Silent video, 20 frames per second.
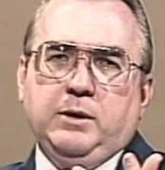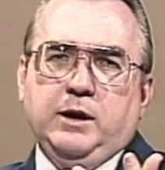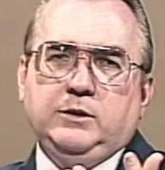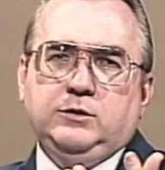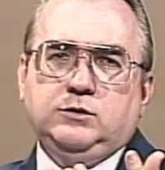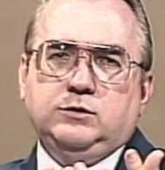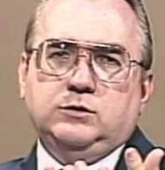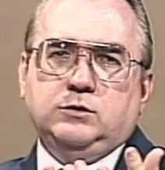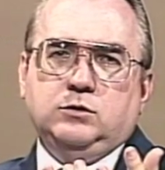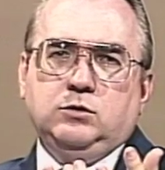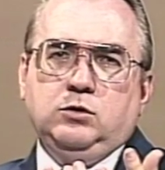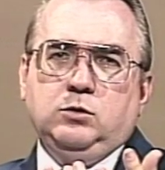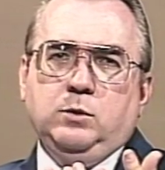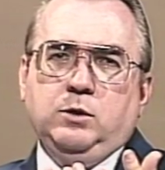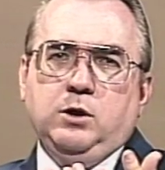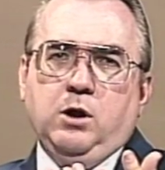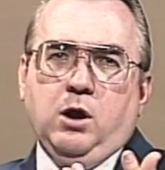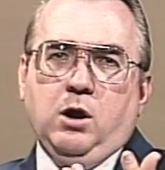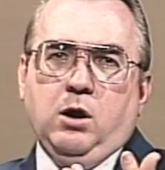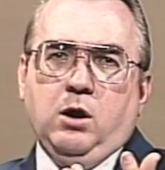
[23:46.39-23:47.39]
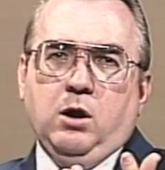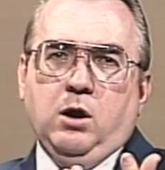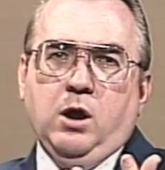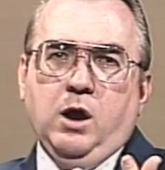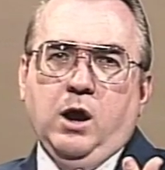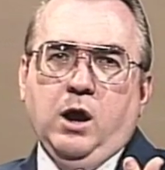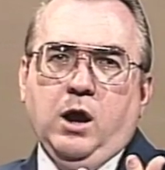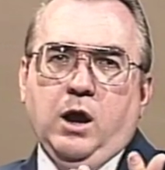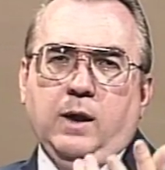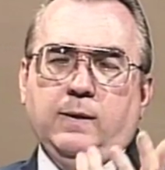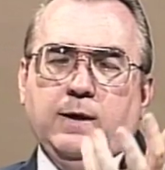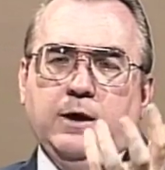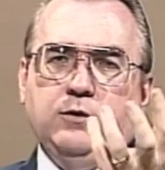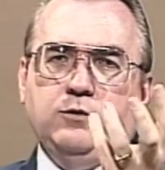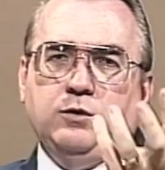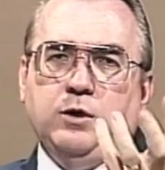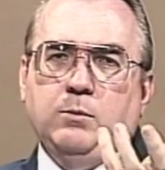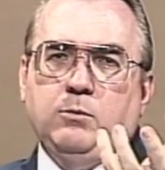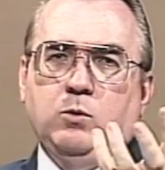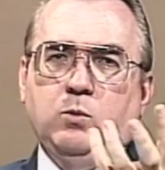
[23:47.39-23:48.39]
basis of who we are and that
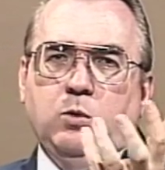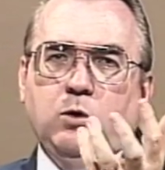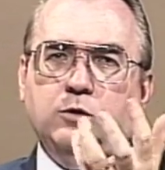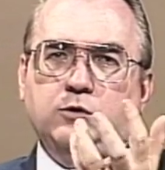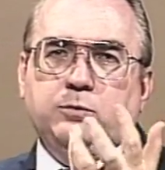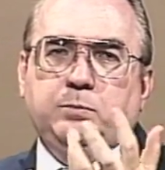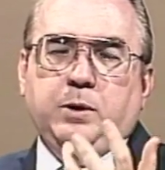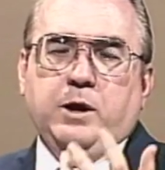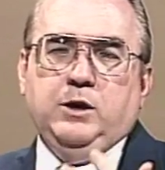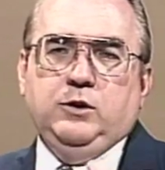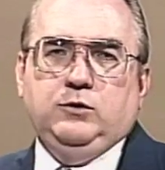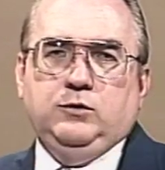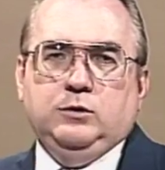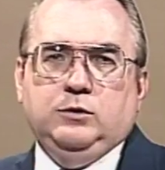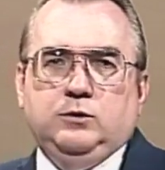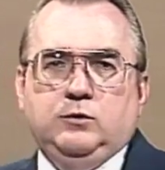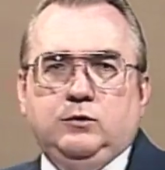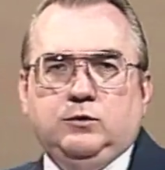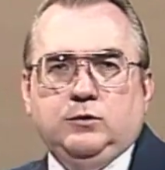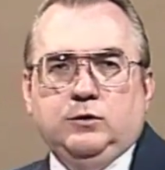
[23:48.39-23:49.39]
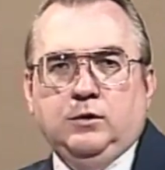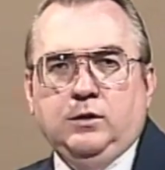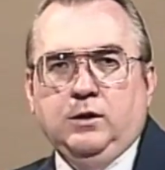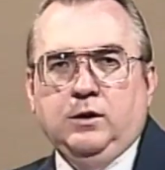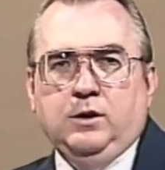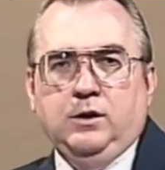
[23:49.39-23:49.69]
trouble works patience